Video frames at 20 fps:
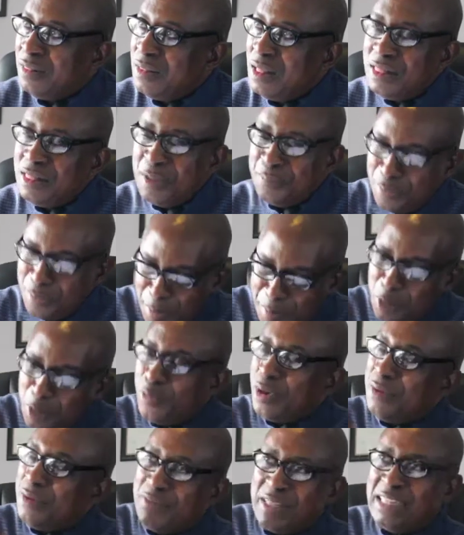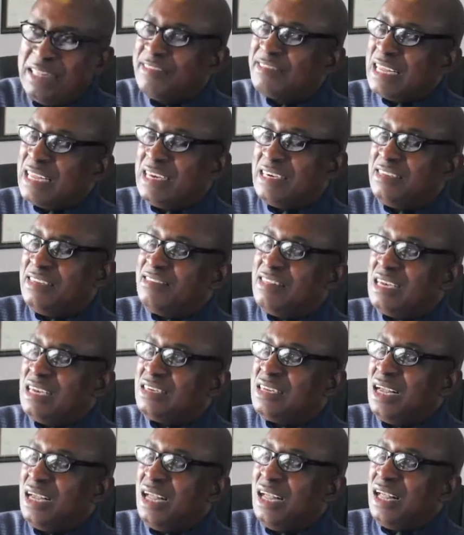The problem we have in this country is
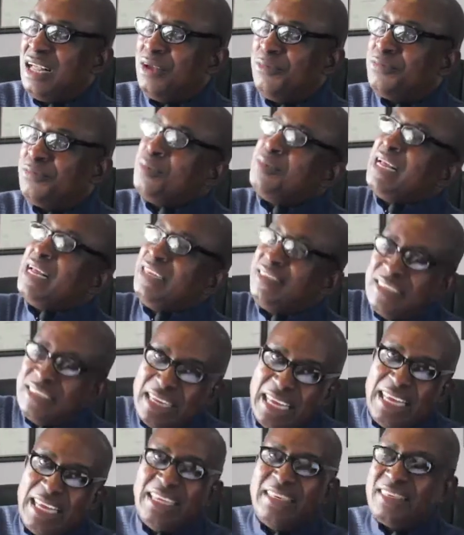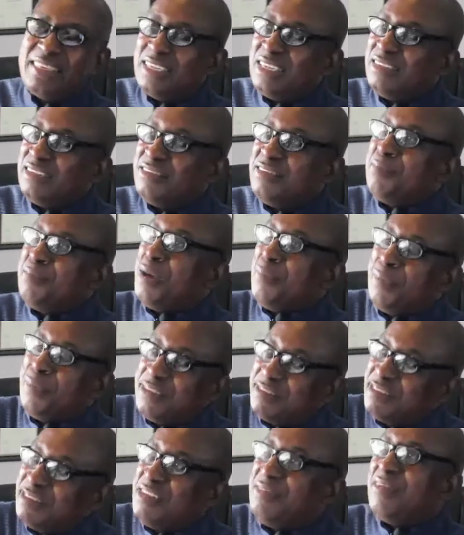that from 1980, Zimbabwe
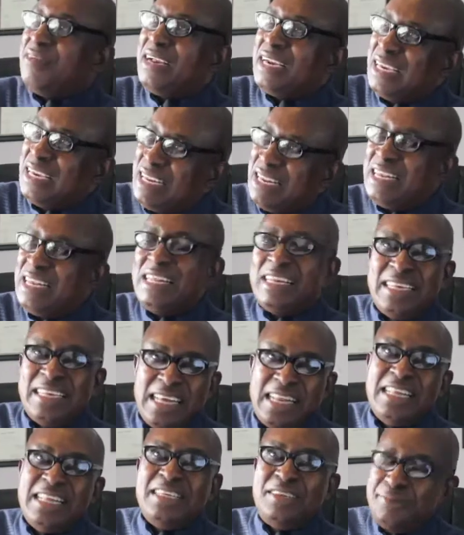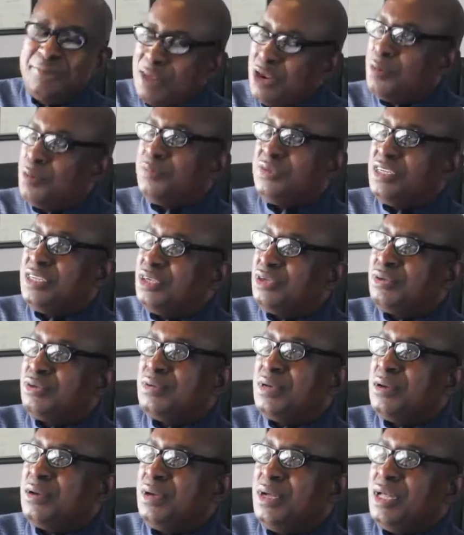has never really developed
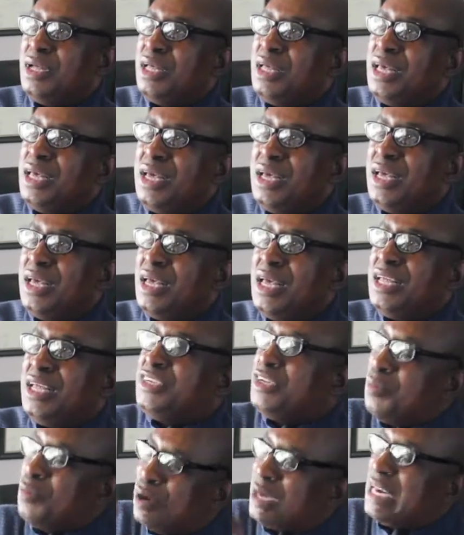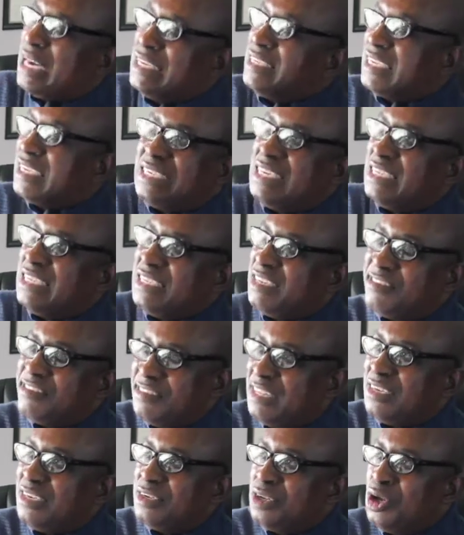into a democratic nation
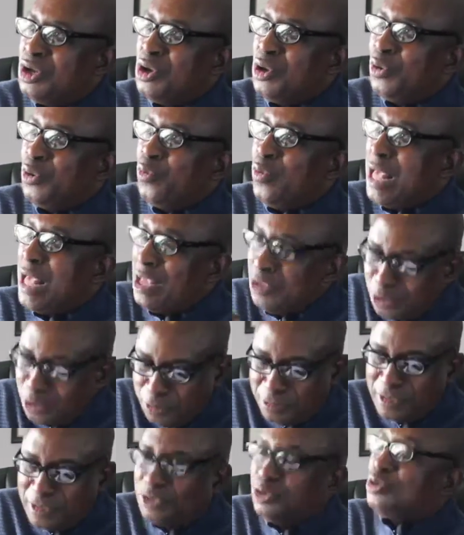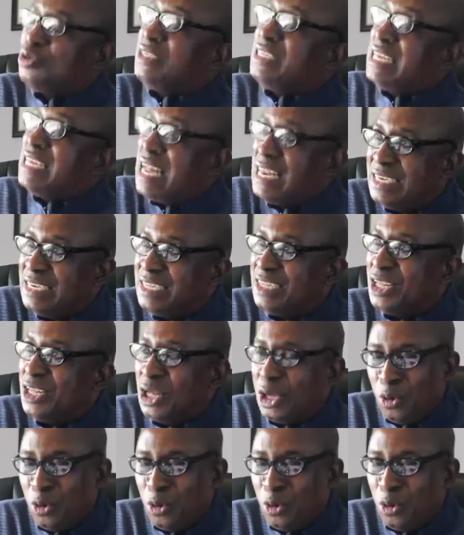state. We are used to tyranny.